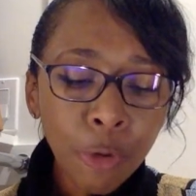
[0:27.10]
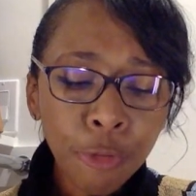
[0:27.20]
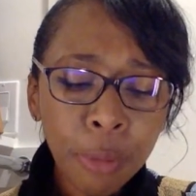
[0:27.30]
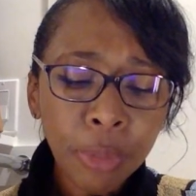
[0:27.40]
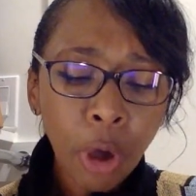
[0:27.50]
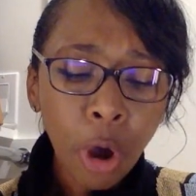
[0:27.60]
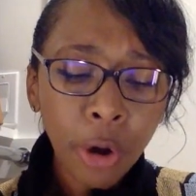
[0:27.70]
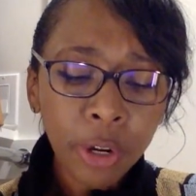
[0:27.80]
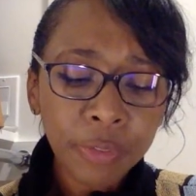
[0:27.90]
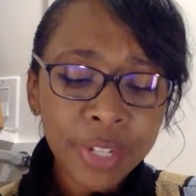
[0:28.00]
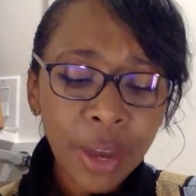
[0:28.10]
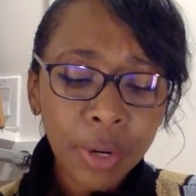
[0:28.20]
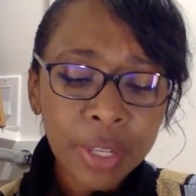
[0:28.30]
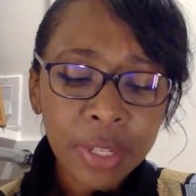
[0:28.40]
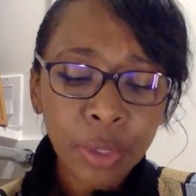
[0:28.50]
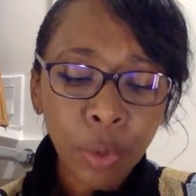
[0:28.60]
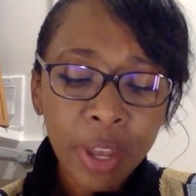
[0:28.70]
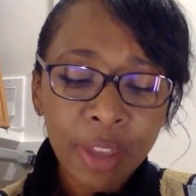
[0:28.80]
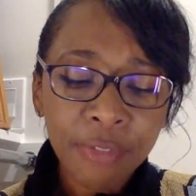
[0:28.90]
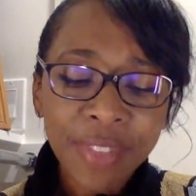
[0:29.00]
from the heart of doubt. He says,
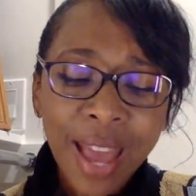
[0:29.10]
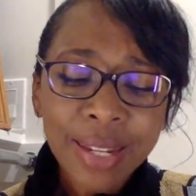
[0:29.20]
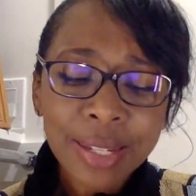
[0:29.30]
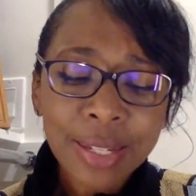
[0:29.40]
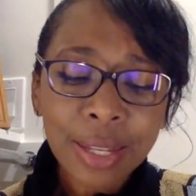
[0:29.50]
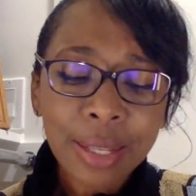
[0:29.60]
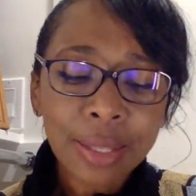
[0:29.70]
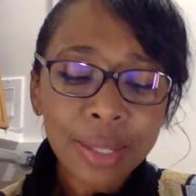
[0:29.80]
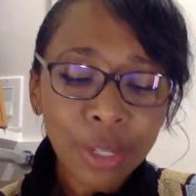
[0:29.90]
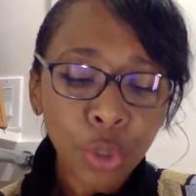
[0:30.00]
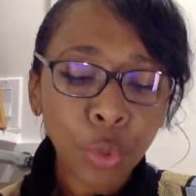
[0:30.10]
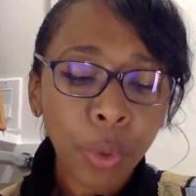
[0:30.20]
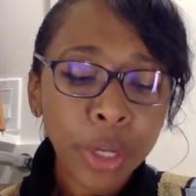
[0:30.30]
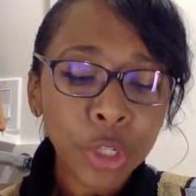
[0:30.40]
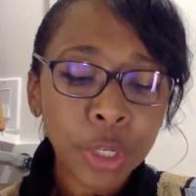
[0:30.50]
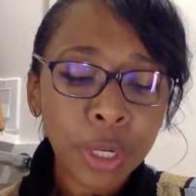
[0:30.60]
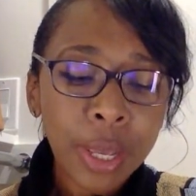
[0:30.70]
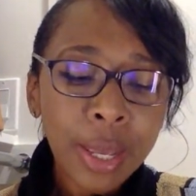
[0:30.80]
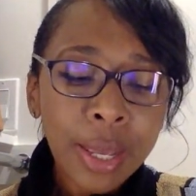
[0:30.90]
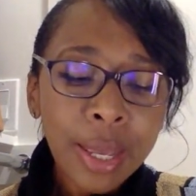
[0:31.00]
if that's the situation,
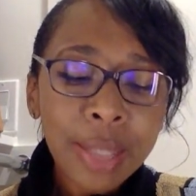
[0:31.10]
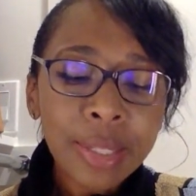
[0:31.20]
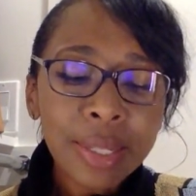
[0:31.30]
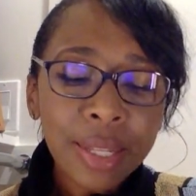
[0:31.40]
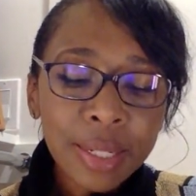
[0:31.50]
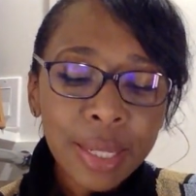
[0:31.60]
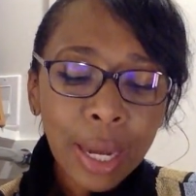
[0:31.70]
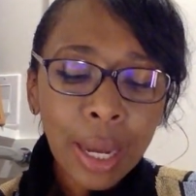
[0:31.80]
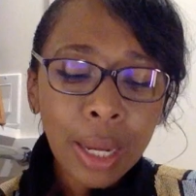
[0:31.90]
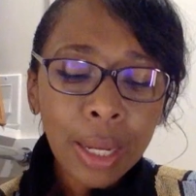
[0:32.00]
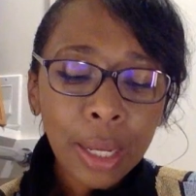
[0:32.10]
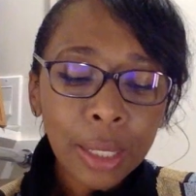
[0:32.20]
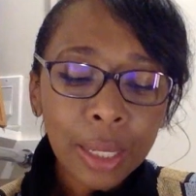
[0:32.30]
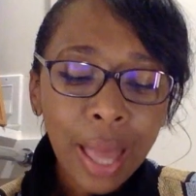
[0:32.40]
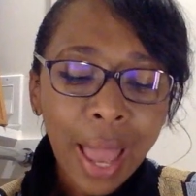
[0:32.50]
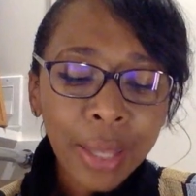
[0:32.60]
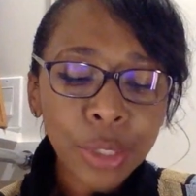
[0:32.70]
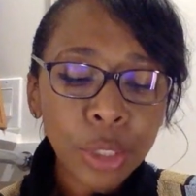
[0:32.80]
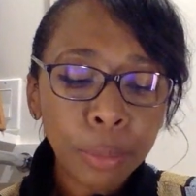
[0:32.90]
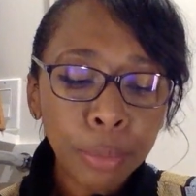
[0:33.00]
he says, the tongue
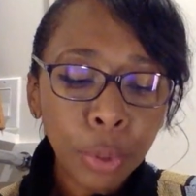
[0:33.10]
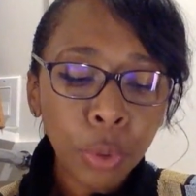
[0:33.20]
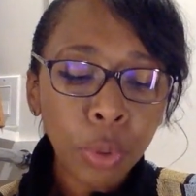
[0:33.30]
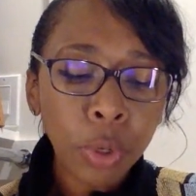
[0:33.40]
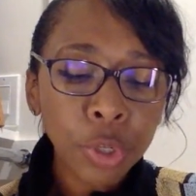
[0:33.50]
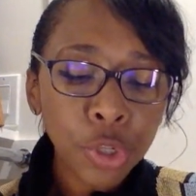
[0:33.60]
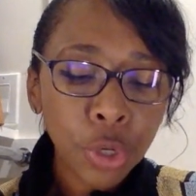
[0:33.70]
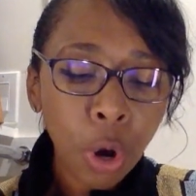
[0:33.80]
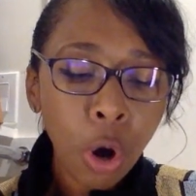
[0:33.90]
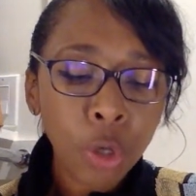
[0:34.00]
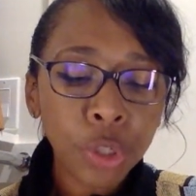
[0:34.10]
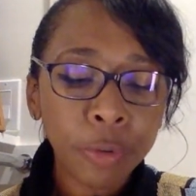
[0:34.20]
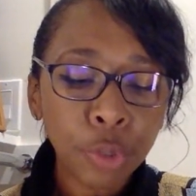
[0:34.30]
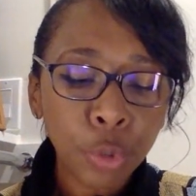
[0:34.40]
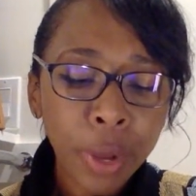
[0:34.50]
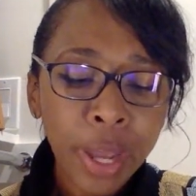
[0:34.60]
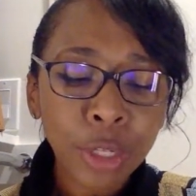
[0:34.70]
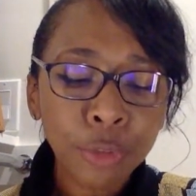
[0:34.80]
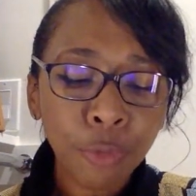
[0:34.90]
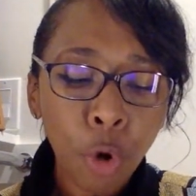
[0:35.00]
lacks the pure charge of
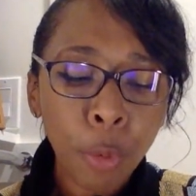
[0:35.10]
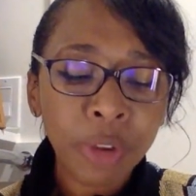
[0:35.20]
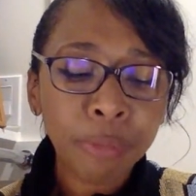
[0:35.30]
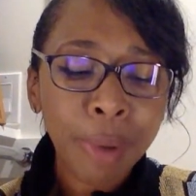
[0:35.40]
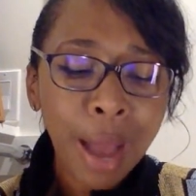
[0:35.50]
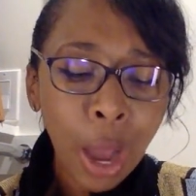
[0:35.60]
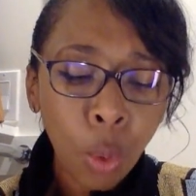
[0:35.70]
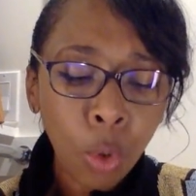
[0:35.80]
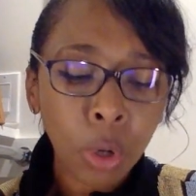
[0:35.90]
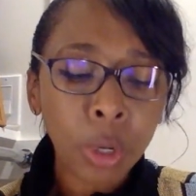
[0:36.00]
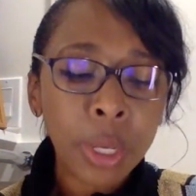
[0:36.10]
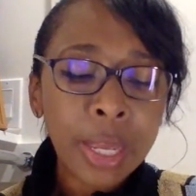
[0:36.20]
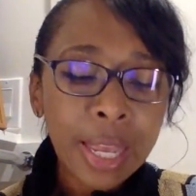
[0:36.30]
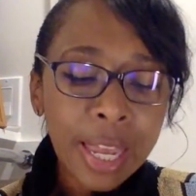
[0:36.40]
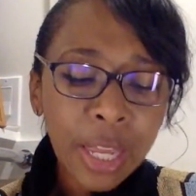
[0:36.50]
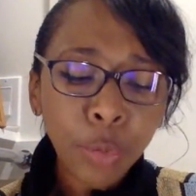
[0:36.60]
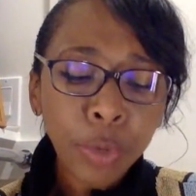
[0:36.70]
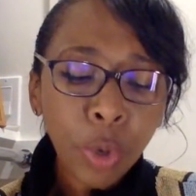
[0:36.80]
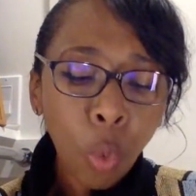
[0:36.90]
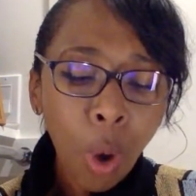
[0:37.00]
transformative power. It
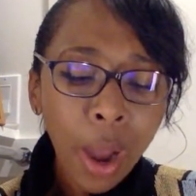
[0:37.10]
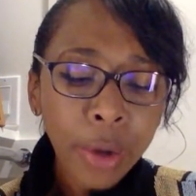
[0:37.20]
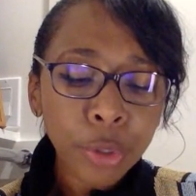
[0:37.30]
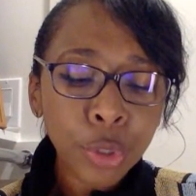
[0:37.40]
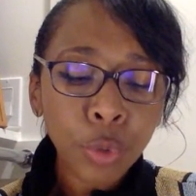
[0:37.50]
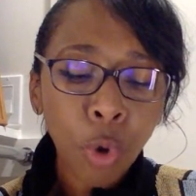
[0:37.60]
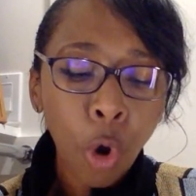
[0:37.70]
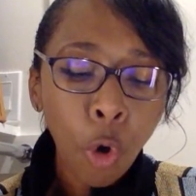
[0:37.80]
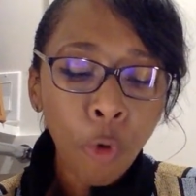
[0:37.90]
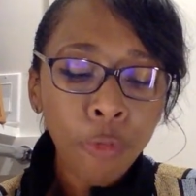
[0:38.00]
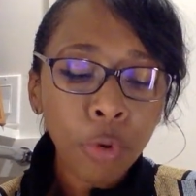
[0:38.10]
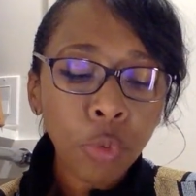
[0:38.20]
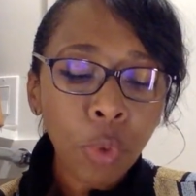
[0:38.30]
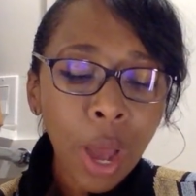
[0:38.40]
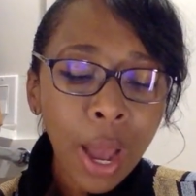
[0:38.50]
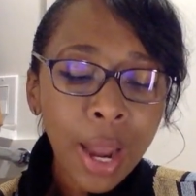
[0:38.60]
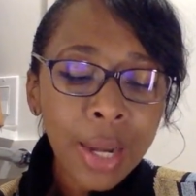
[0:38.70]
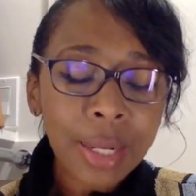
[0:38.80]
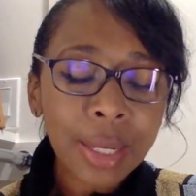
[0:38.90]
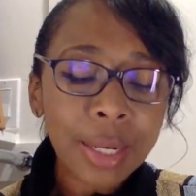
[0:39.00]
requires to
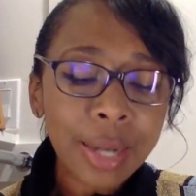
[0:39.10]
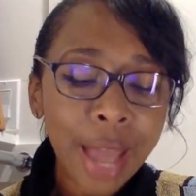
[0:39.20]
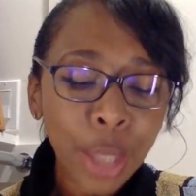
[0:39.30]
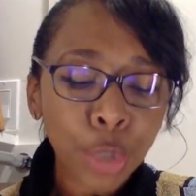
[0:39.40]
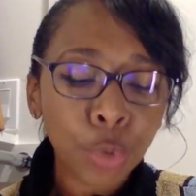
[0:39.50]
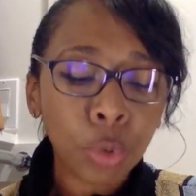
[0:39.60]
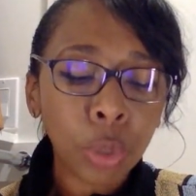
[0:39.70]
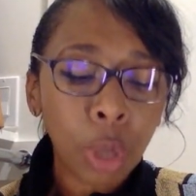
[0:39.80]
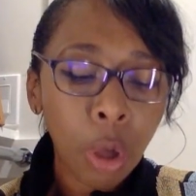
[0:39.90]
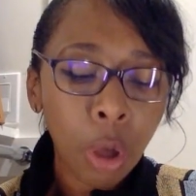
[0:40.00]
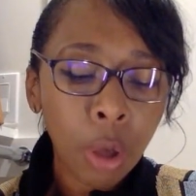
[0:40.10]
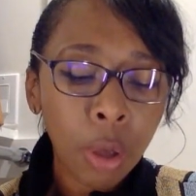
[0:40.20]
override natural law,